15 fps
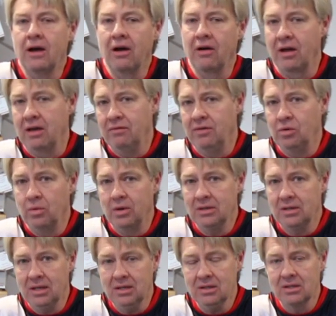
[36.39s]
our
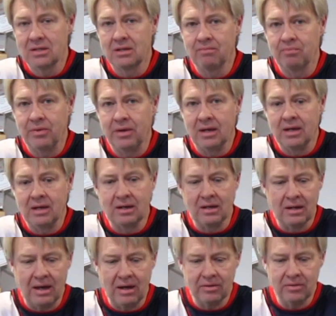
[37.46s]
AV1 kits and
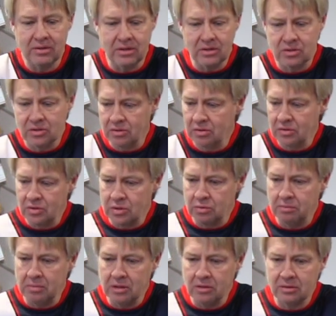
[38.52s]
allowed the students to
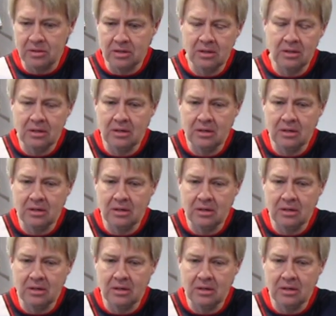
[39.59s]
build